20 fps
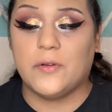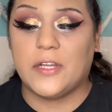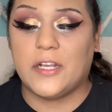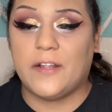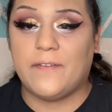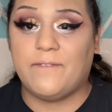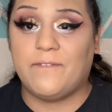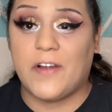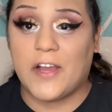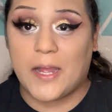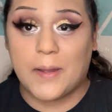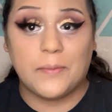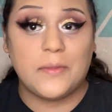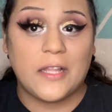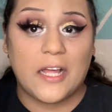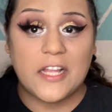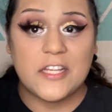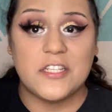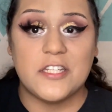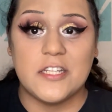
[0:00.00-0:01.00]
to fuck up
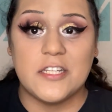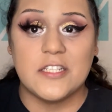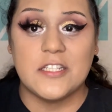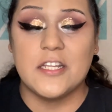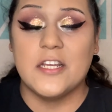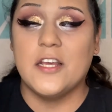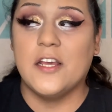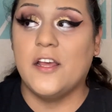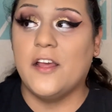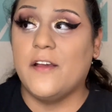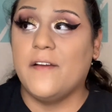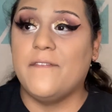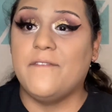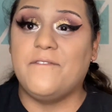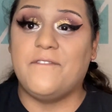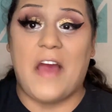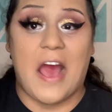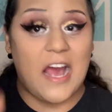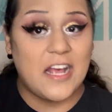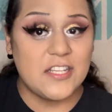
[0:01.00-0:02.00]
lashes
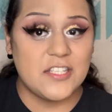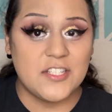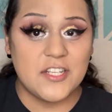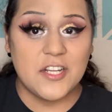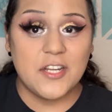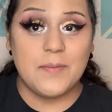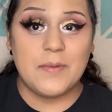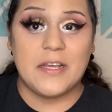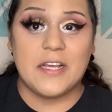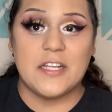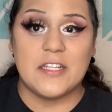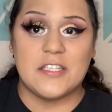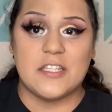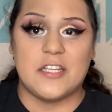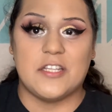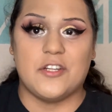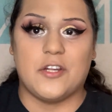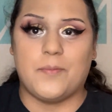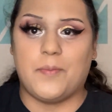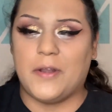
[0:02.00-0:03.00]
faster because
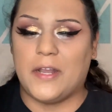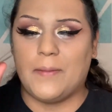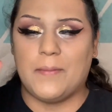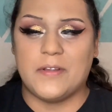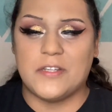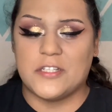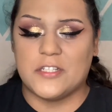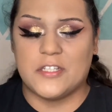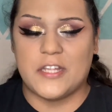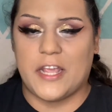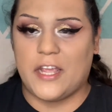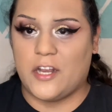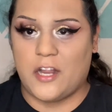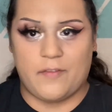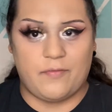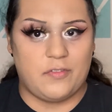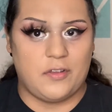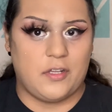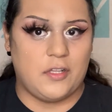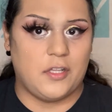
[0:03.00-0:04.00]
you're pretty much taking
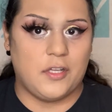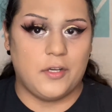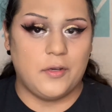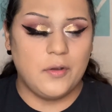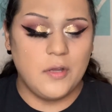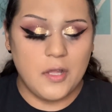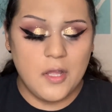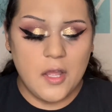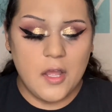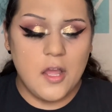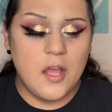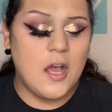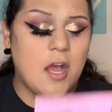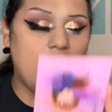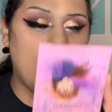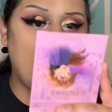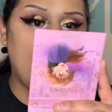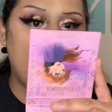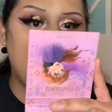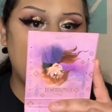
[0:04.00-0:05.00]
off the glue. So
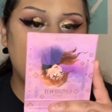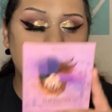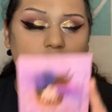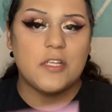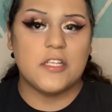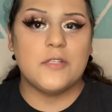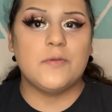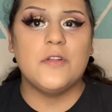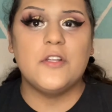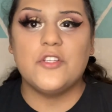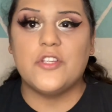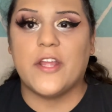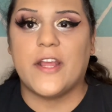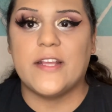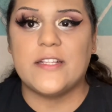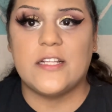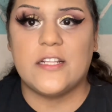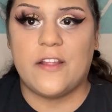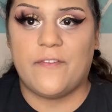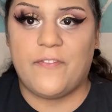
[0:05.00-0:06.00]
I just want to show you
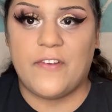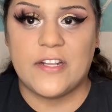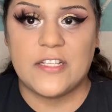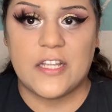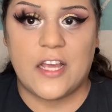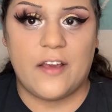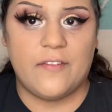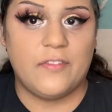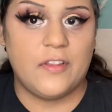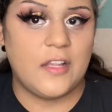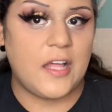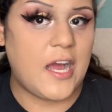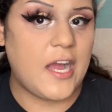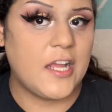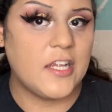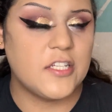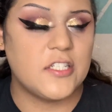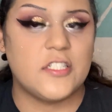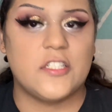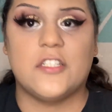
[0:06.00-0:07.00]
guys the difference of the
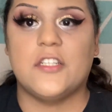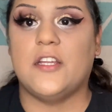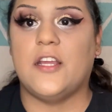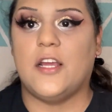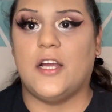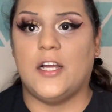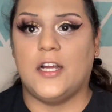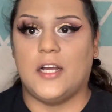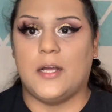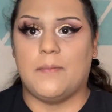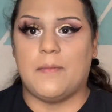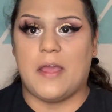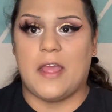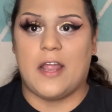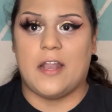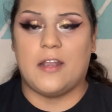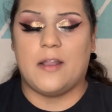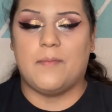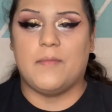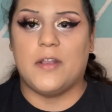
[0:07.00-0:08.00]
lash,
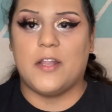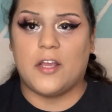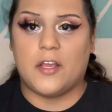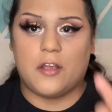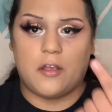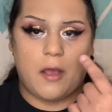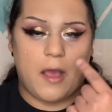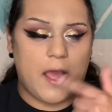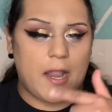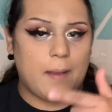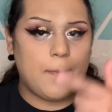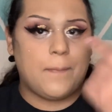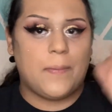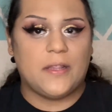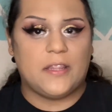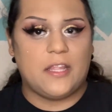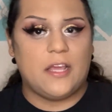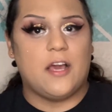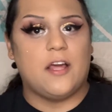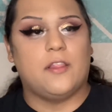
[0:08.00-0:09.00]
and I'm gonna go ahead and
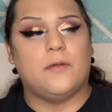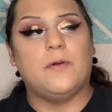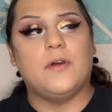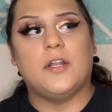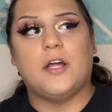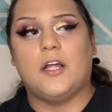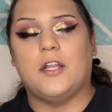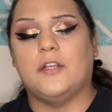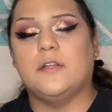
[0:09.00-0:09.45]
put the other one on.